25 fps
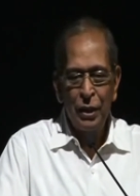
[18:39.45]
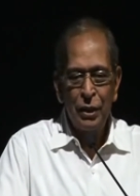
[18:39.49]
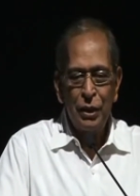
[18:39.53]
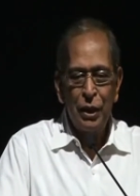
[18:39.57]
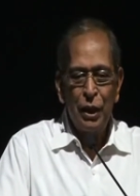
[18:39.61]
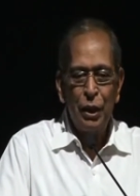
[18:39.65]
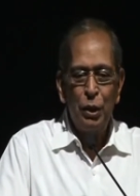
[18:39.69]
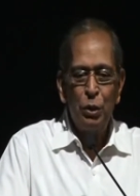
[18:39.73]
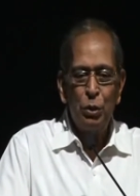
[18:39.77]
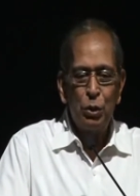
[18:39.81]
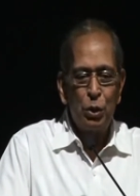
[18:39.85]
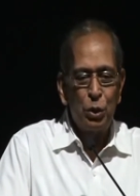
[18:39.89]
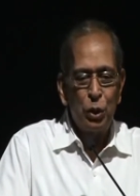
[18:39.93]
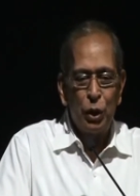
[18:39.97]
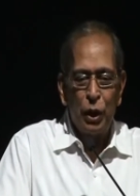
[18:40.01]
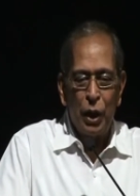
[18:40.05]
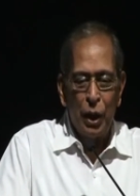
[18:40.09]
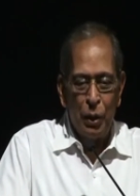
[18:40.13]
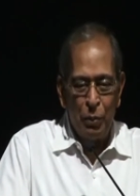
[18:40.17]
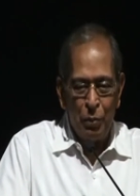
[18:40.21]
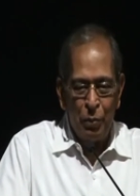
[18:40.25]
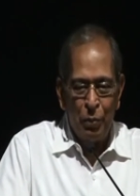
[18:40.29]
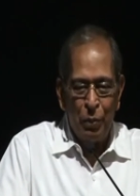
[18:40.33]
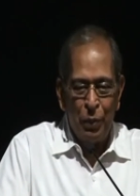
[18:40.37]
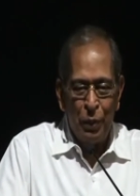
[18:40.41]
She used to
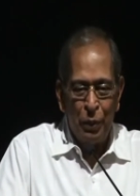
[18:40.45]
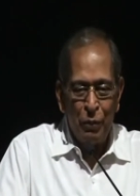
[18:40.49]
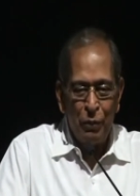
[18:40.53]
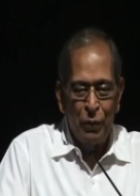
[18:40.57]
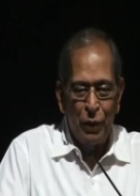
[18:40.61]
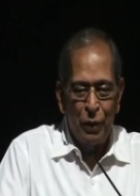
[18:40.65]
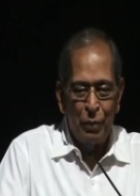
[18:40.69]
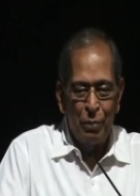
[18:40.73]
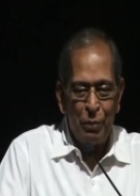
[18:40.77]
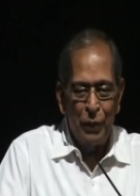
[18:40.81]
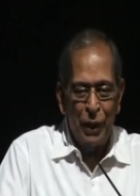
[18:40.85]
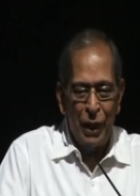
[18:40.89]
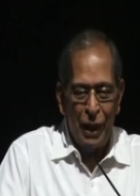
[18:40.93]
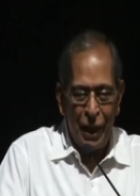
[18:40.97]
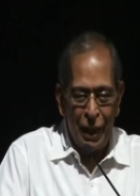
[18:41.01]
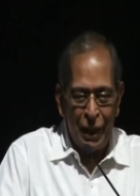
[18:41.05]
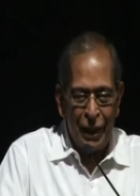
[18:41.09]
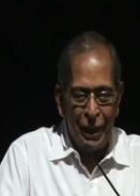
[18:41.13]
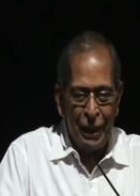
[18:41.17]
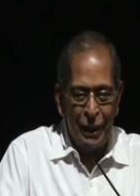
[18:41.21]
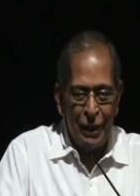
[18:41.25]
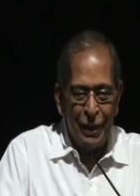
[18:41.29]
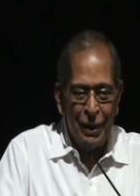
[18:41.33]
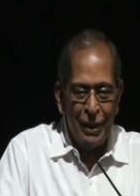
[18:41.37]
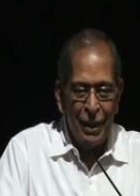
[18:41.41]
come from
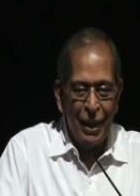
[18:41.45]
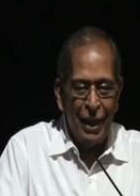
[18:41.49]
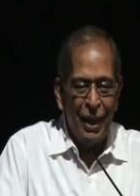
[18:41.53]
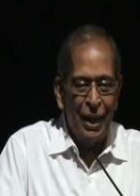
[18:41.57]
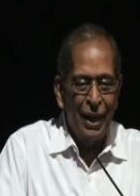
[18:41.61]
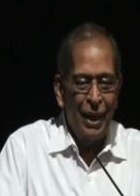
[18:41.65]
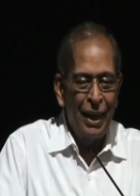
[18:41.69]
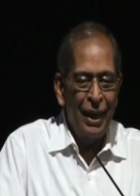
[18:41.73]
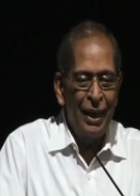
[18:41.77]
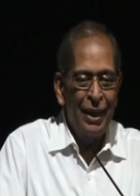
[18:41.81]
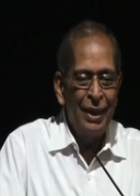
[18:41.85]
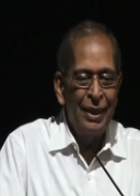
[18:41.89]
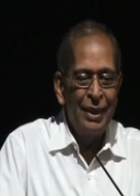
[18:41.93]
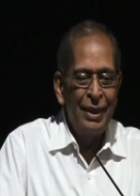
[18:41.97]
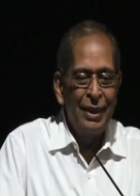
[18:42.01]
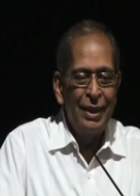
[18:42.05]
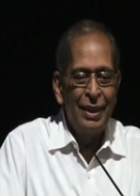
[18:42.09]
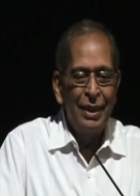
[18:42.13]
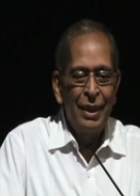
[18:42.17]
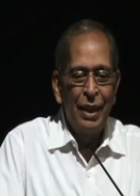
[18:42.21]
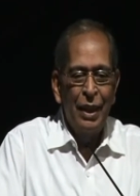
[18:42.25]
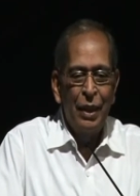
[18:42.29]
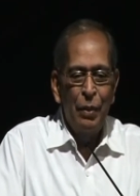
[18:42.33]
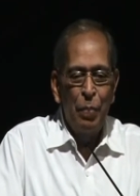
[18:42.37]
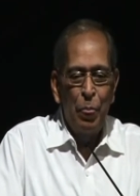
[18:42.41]
Delhi
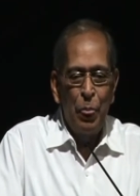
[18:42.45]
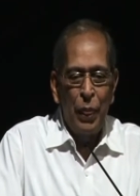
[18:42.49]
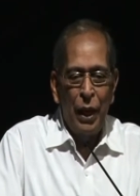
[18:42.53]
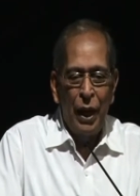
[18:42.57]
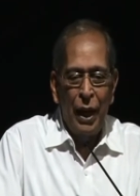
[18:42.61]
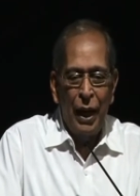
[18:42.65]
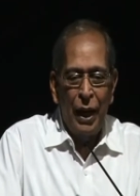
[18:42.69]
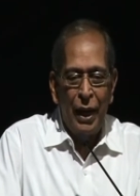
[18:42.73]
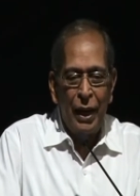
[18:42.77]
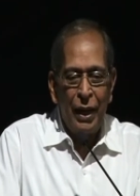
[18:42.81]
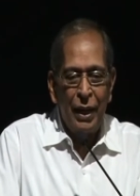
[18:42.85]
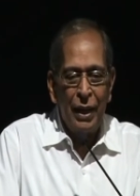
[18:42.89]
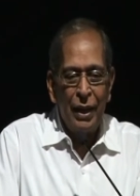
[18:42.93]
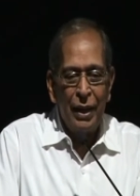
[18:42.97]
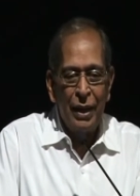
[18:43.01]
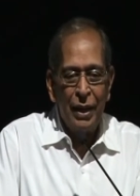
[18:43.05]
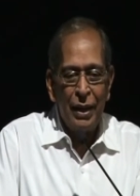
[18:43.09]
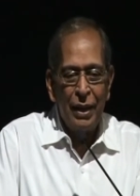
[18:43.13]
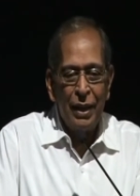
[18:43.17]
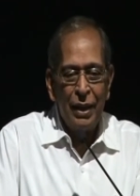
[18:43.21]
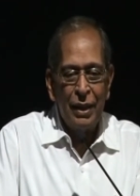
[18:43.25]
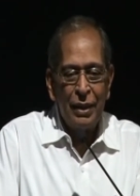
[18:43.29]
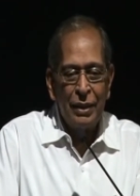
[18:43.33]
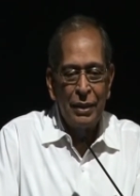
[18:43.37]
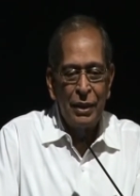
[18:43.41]
and
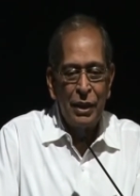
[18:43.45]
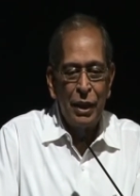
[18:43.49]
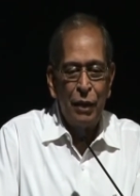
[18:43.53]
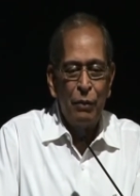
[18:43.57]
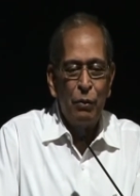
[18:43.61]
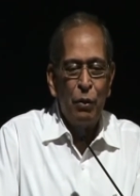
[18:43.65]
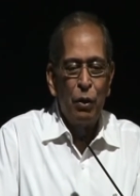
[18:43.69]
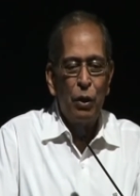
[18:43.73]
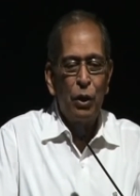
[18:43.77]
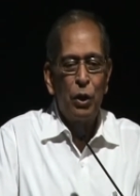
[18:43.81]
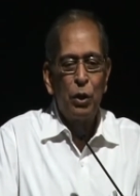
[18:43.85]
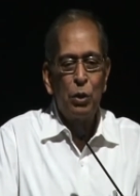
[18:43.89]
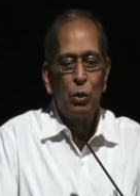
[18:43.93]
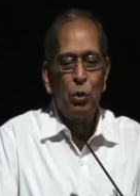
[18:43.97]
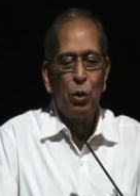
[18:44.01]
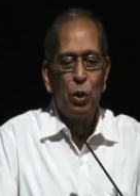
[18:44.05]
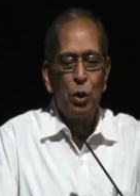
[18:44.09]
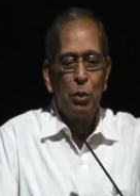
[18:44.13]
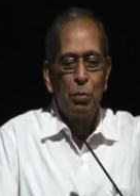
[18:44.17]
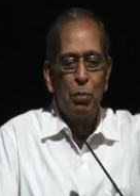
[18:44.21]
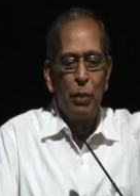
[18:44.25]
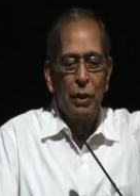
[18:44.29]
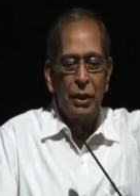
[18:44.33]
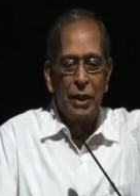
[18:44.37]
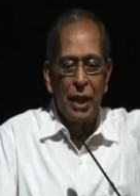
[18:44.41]
uh, she wanted to go
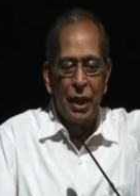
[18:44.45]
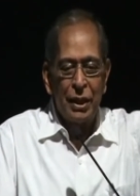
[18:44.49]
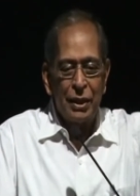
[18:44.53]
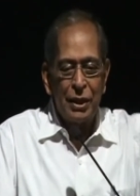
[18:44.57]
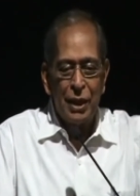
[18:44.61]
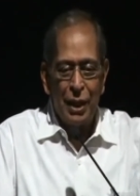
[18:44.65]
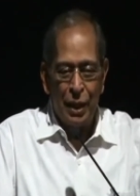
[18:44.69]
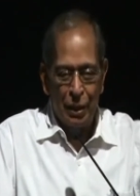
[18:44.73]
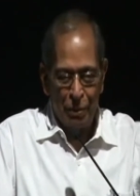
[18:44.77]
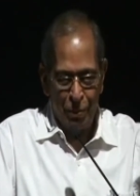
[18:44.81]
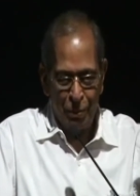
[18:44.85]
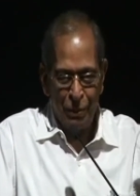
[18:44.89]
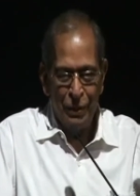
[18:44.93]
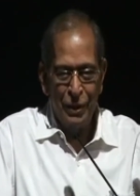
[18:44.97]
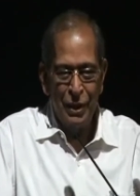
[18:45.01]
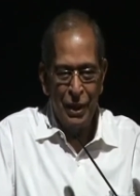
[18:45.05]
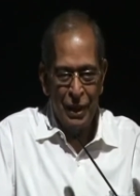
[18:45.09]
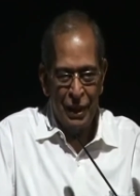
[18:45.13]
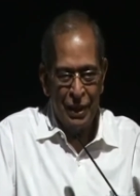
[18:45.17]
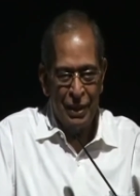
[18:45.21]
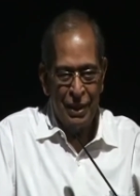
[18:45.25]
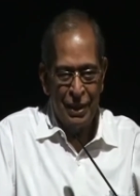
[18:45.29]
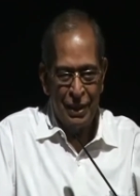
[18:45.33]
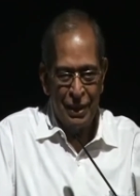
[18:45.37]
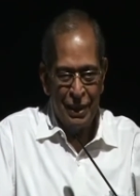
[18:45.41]
to Bhadrachalam,
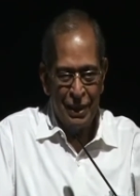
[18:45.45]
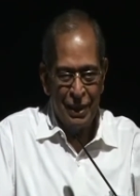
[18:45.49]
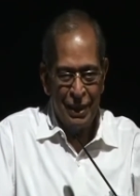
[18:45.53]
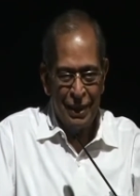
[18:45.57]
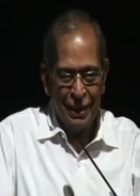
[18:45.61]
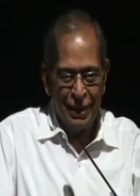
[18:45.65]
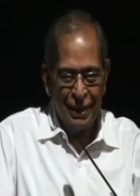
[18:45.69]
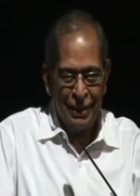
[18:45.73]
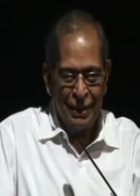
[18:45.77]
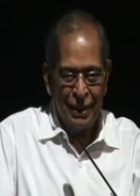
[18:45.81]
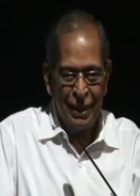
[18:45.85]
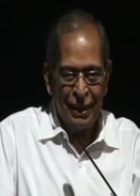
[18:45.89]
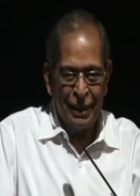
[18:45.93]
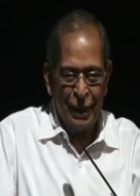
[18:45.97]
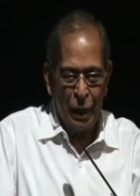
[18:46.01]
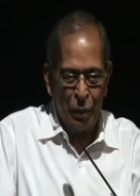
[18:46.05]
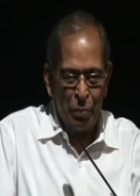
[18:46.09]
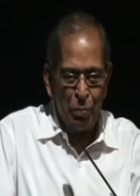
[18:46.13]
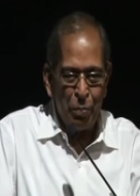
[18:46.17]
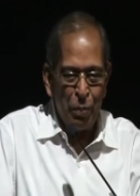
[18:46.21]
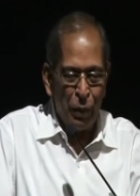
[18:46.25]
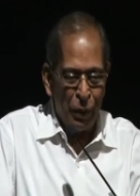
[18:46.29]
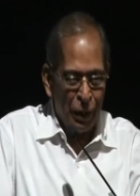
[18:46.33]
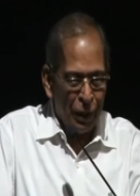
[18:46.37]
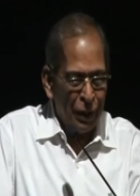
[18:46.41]
that uh, the
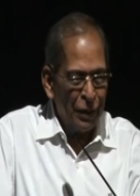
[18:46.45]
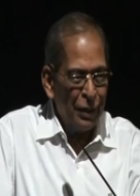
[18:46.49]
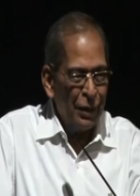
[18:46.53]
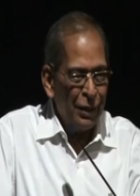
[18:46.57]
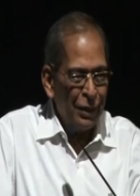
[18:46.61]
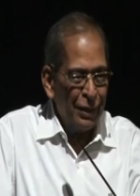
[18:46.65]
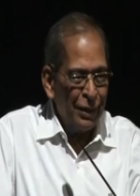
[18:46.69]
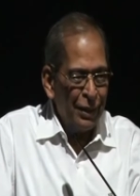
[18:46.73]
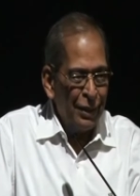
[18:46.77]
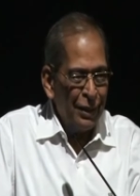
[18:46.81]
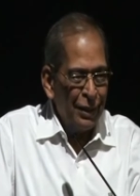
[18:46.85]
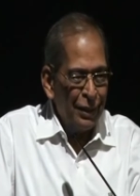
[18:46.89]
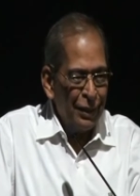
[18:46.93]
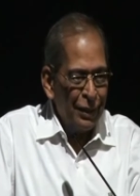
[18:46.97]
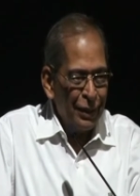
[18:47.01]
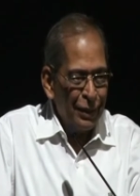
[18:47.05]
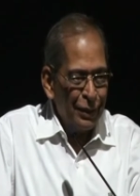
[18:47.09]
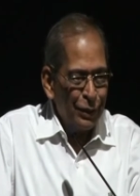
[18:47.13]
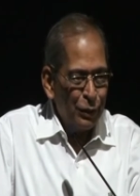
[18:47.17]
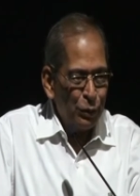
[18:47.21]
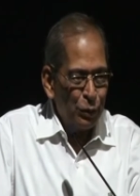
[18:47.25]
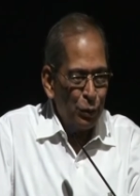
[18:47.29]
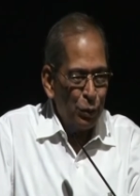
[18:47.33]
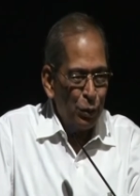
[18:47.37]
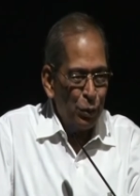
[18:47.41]
temple.
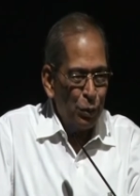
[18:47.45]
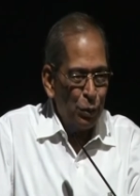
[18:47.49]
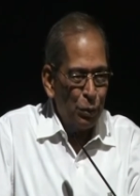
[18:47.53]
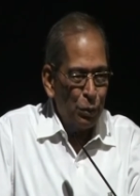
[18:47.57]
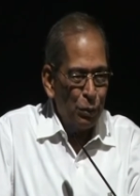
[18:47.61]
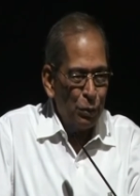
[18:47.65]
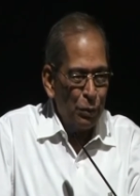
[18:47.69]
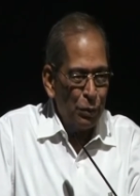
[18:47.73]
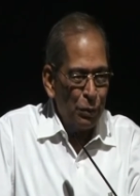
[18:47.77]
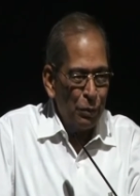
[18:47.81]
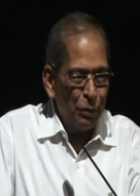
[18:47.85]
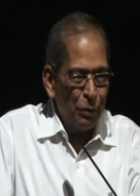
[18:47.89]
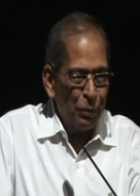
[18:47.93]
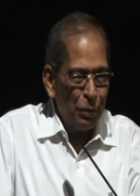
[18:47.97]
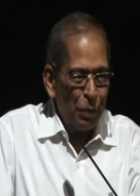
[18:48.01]
So